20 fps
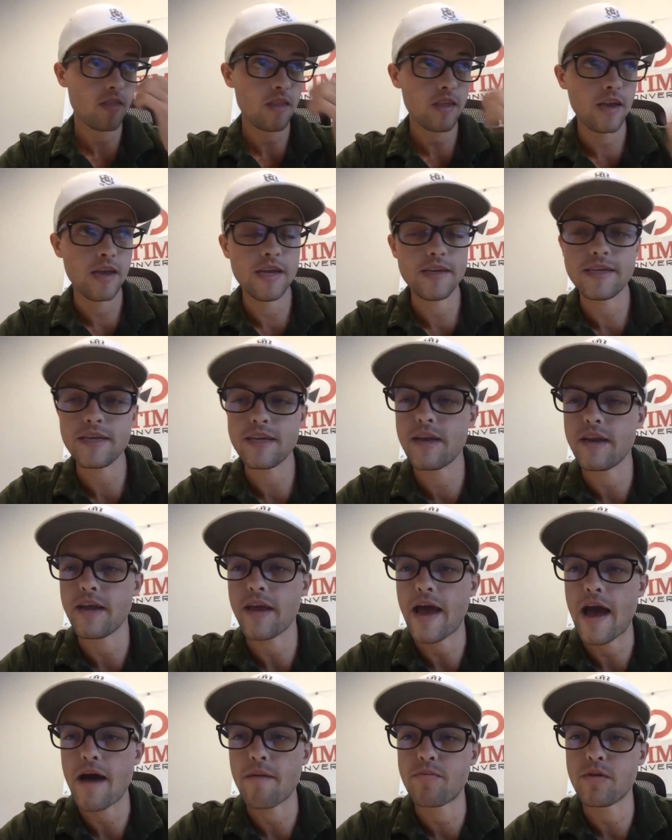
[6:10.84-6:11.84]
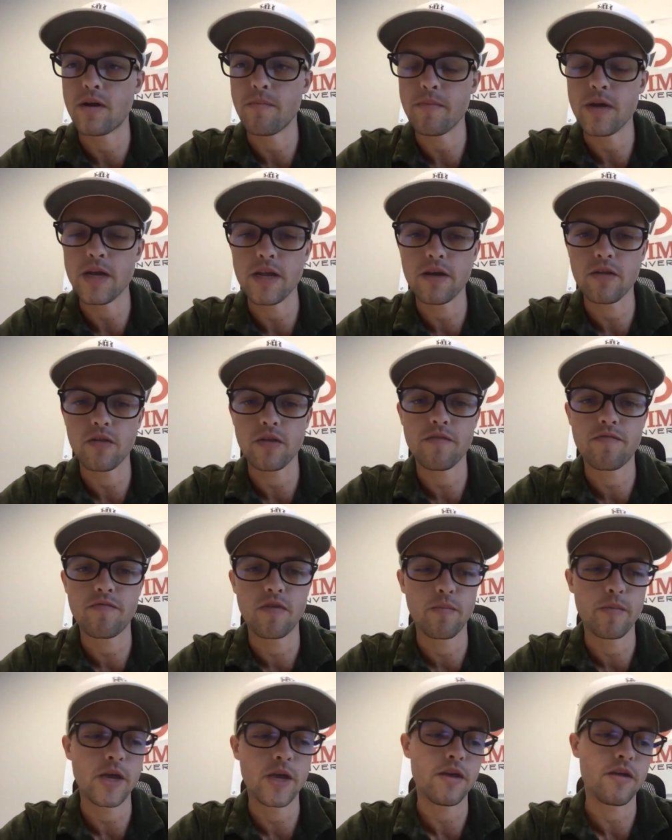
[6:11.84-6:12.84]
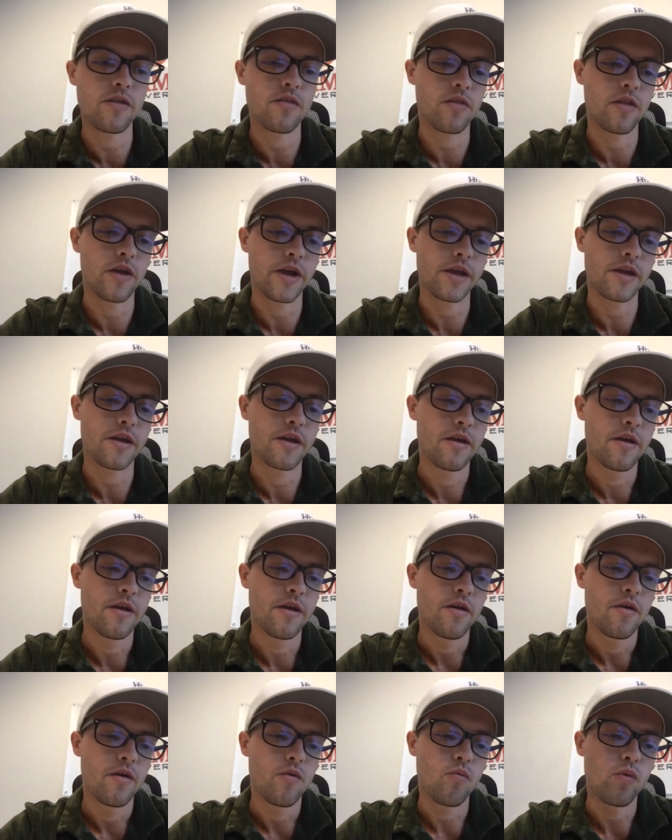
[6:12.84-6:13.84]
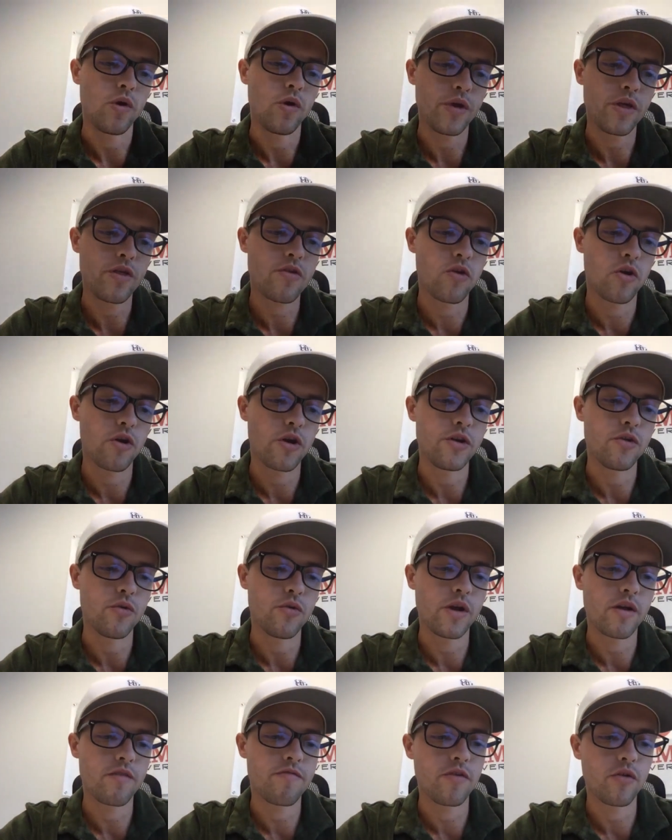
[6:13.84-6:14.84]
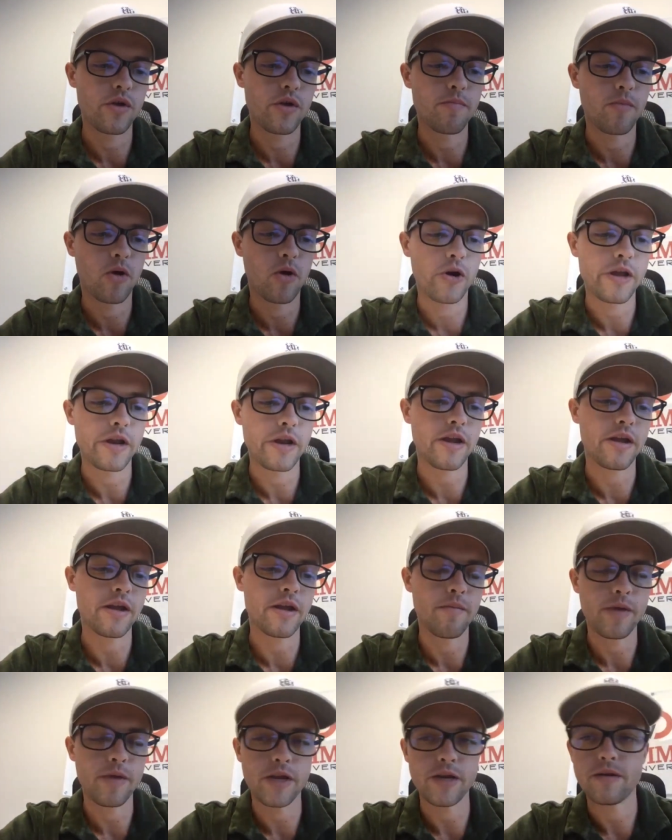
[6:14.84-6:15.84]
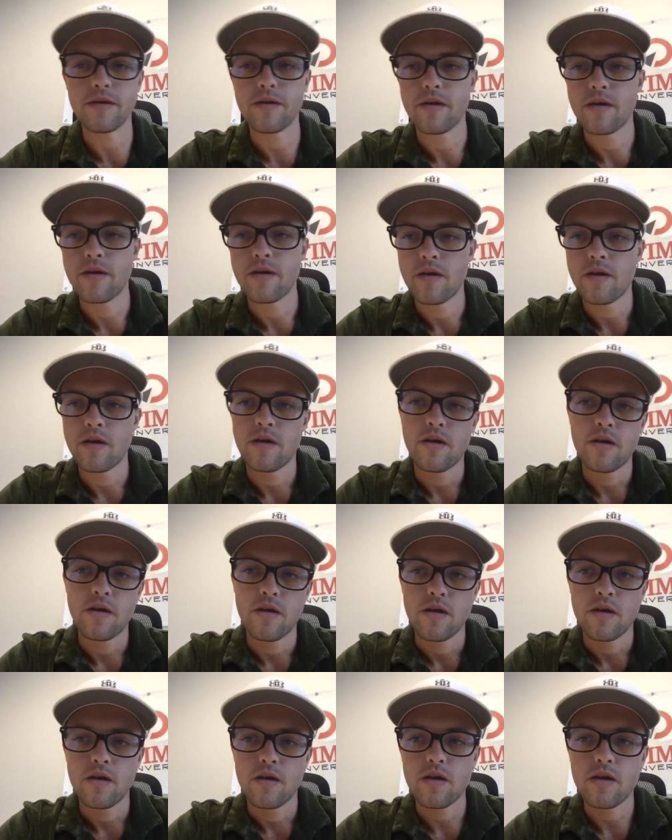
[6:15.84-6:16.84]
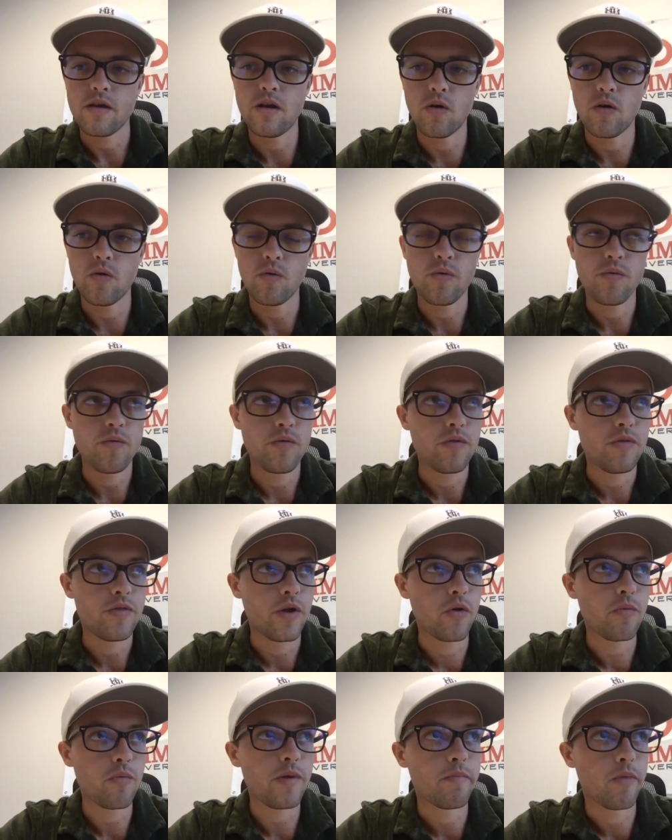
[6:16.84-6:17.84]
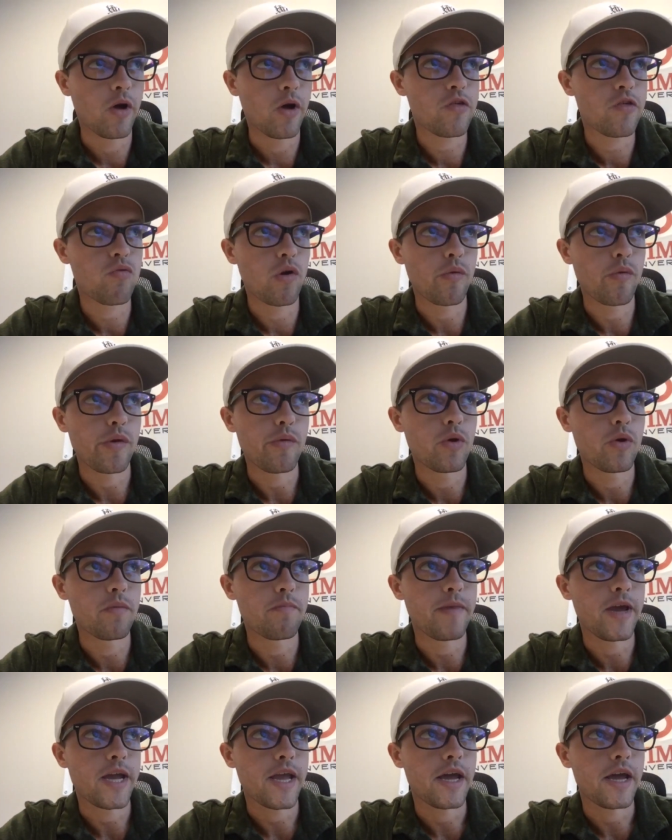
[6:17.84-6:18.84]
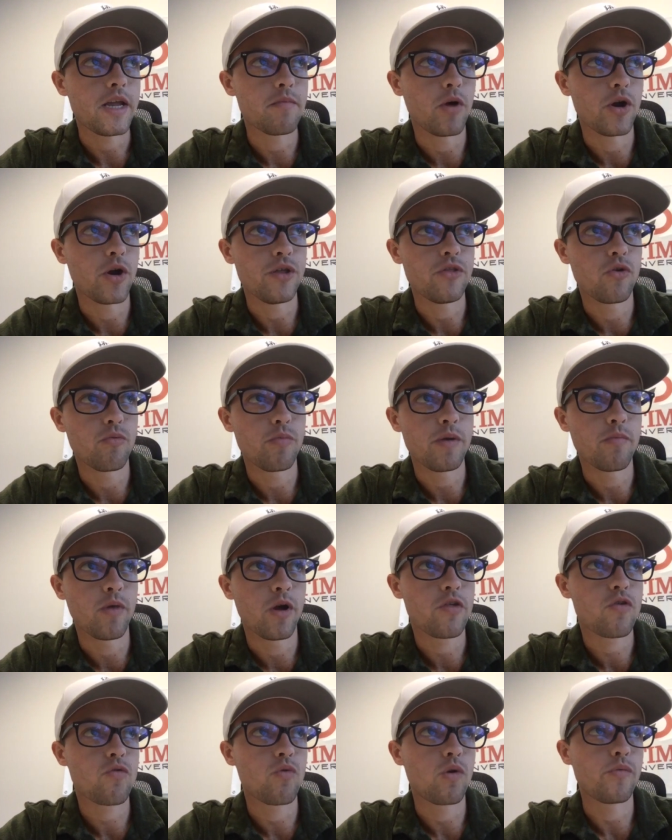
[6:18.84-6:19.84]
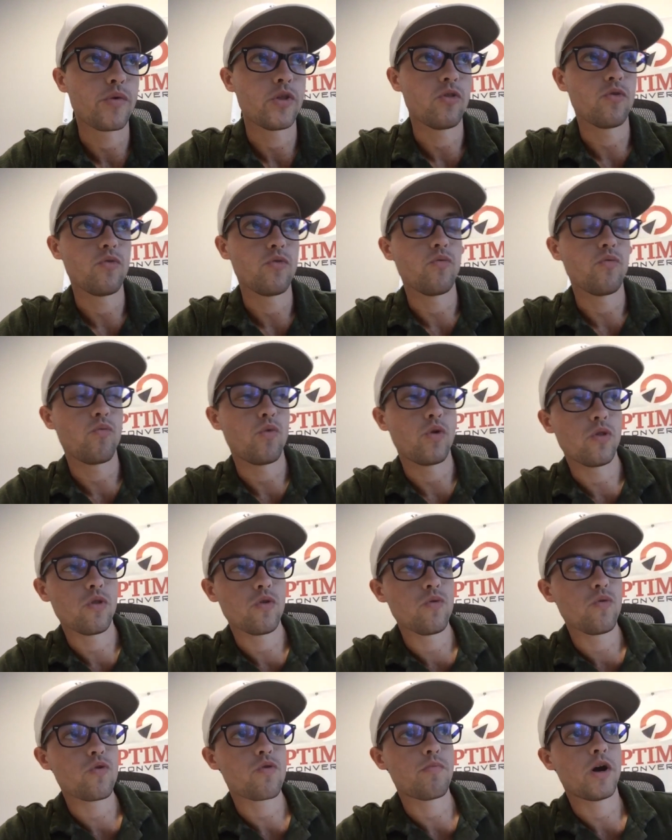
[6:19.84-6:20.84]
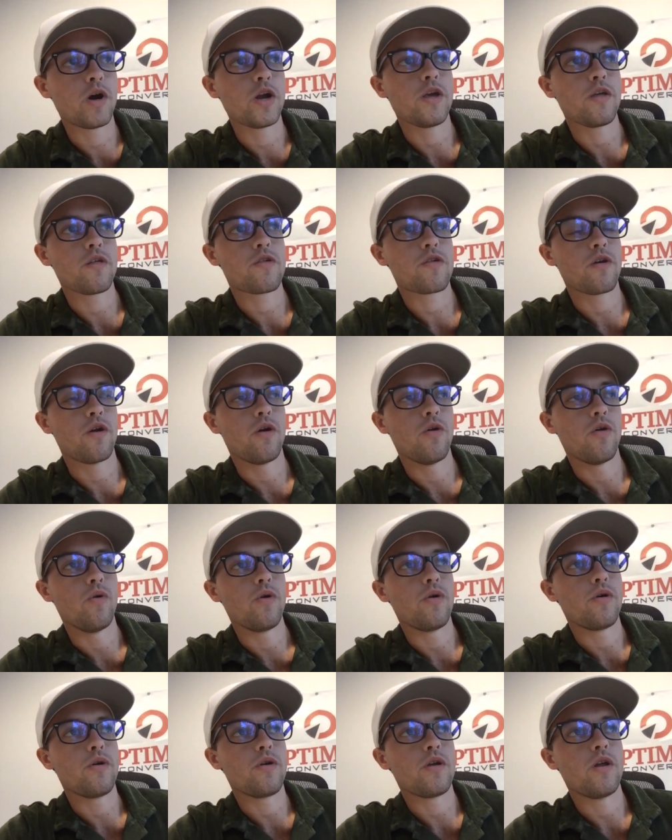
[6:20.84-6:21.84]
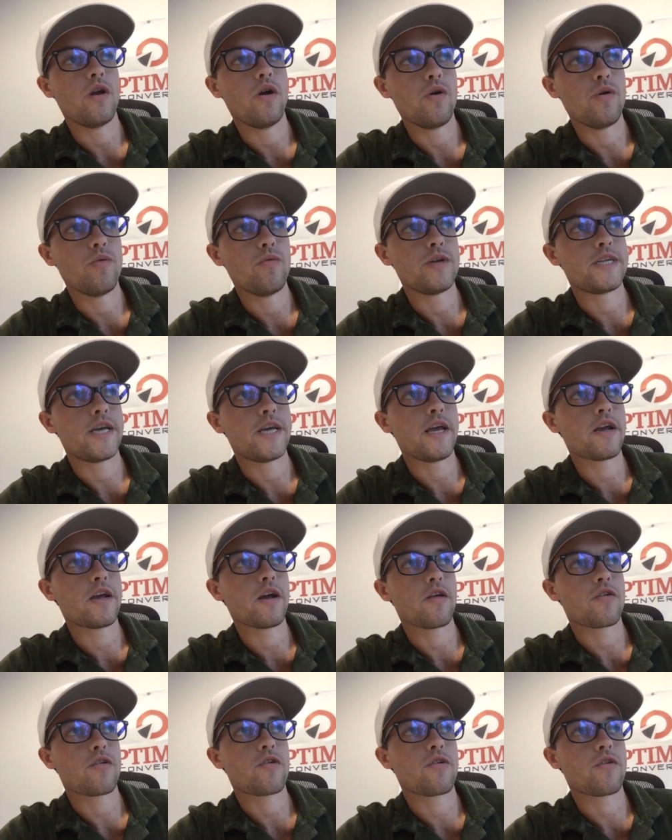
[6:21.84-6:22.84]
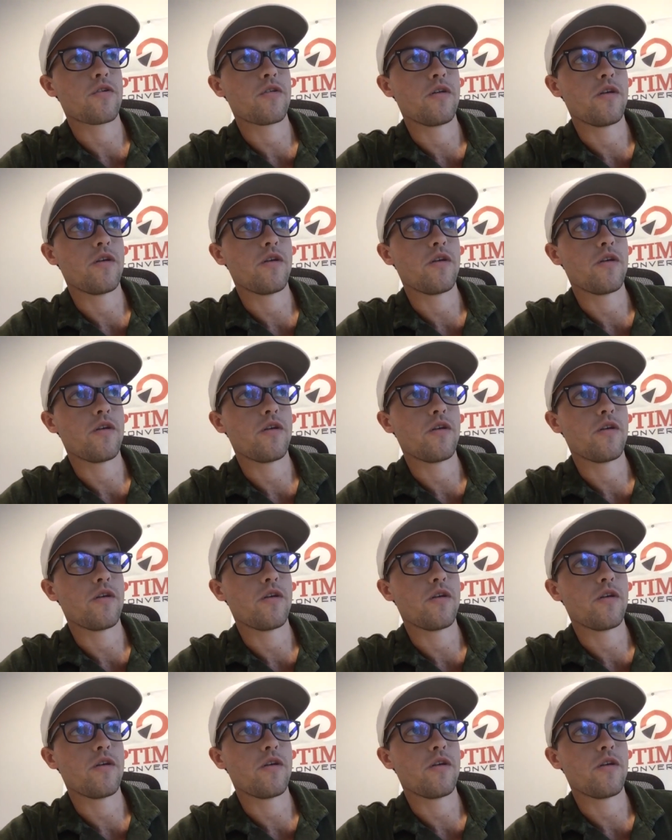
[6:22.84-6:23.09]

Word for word: it didn't happen immediately for me. Like when we started doing affiliate marketing, I mean, you know, there'd be months where we wouldn't make any money. There'd be months when we lo- would lose money. So, you know, it would take us,